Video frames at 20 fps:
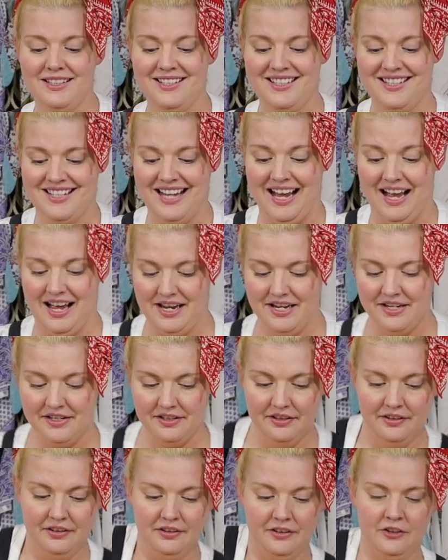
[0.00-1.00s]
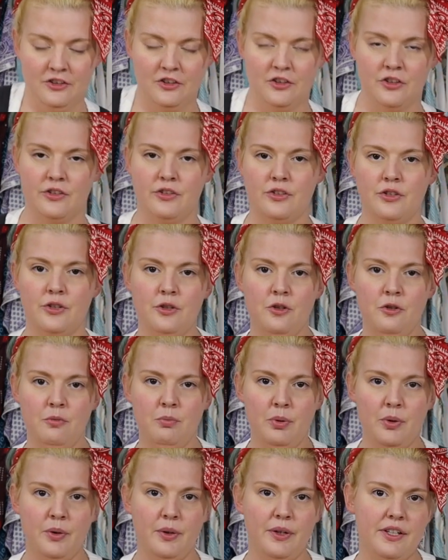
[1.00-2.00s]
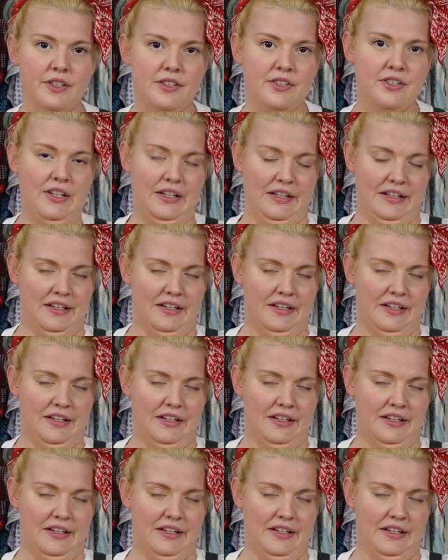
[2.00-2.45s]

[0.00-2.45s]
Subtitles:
aside, to put